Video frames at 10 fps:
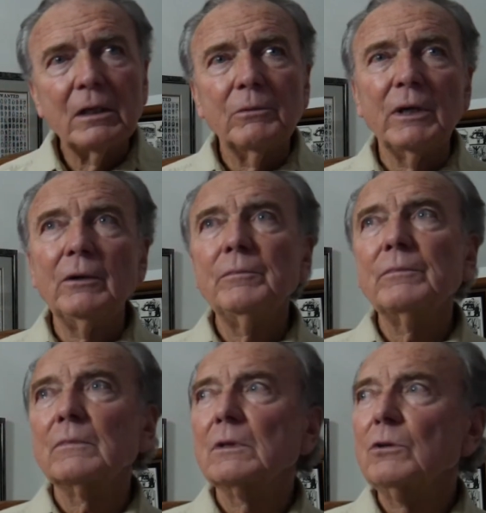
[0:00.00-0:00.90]
Well,
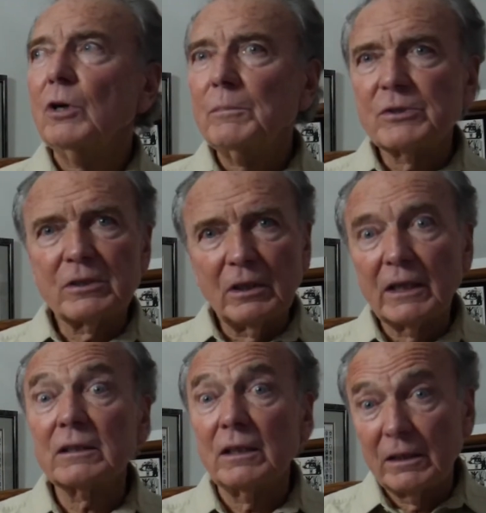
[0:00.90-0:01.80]
corpus
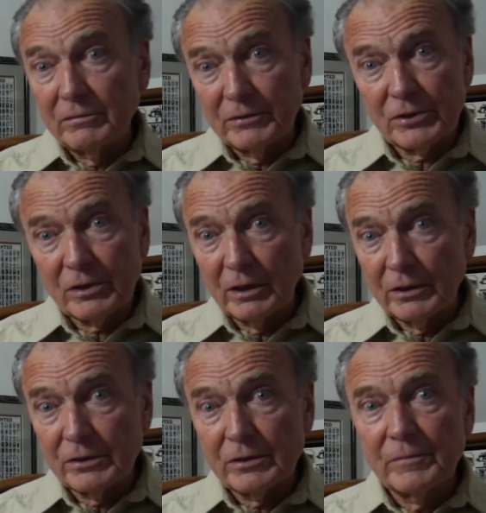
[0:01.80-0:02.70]
delicti, for
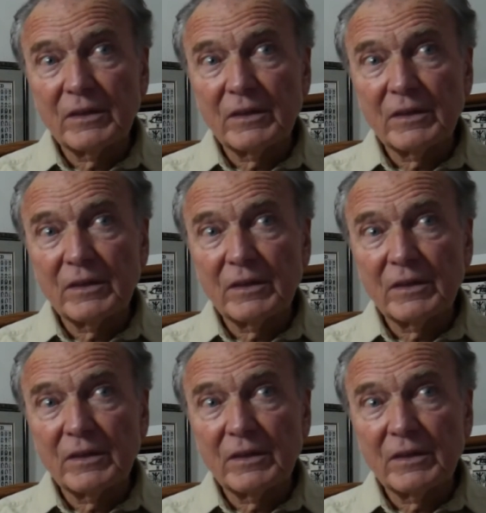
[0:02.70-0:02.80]
starters,